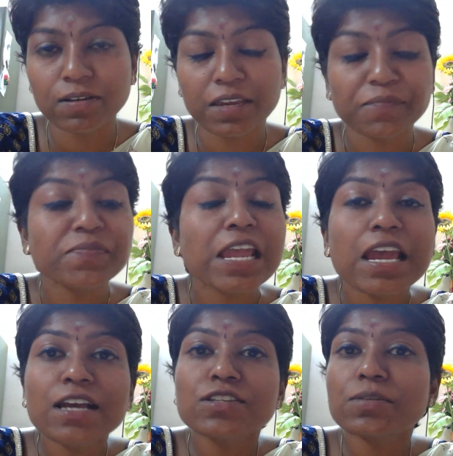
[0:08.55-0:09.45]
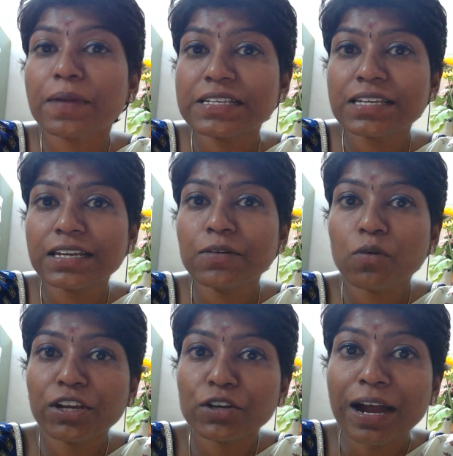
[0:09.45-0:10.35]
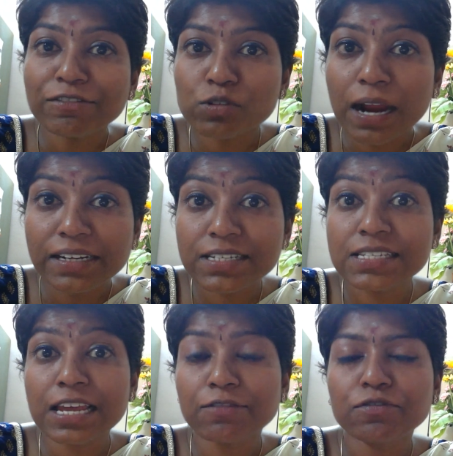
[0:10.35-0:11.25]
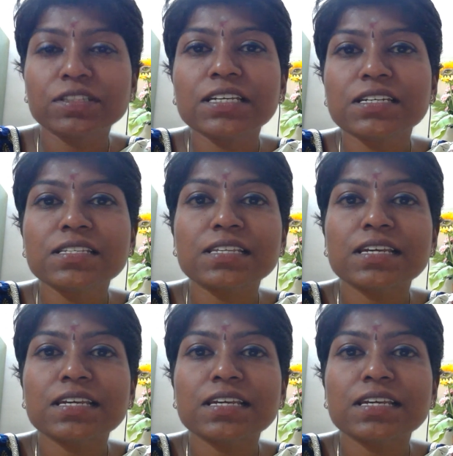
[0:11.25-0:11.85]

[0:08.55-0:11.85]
Okay, so basically what you have to understand for this